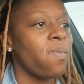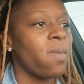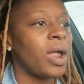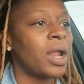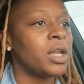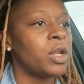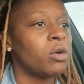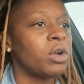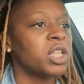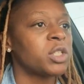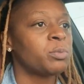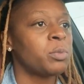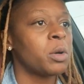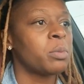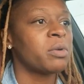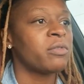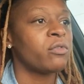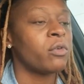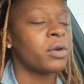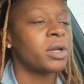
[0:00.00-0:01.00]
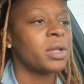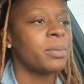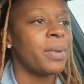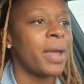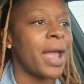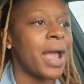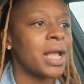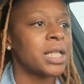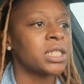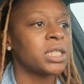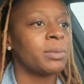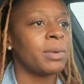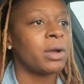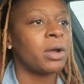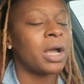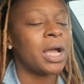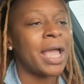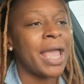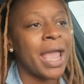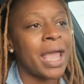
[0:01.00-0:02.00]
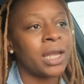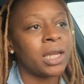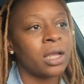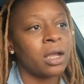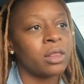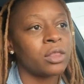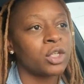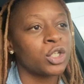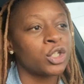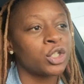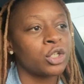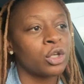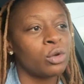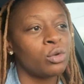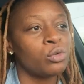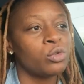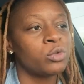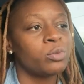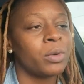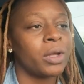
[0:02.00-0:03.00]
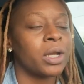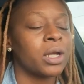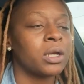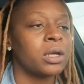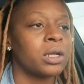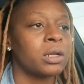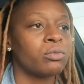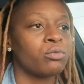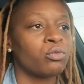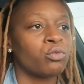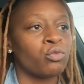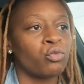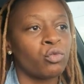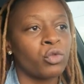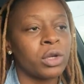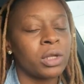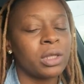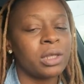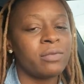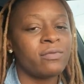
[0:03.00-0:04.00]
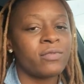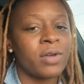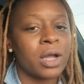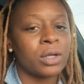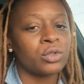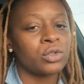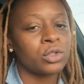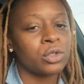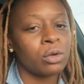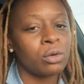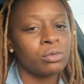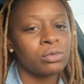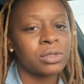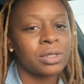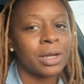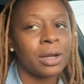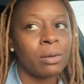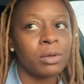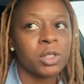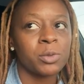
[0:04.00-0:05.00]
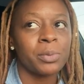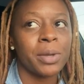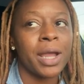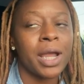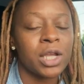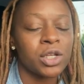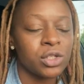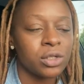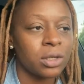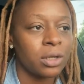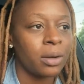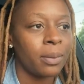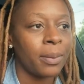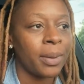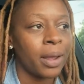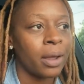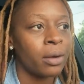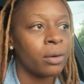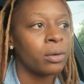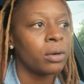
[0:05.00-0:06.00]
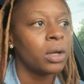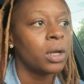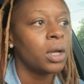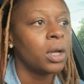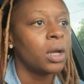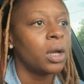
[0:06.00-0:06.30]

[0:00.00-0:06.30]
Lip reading: I know I spoke before in the past about adding other shows, but I couldn't really find shows that I was passionate about.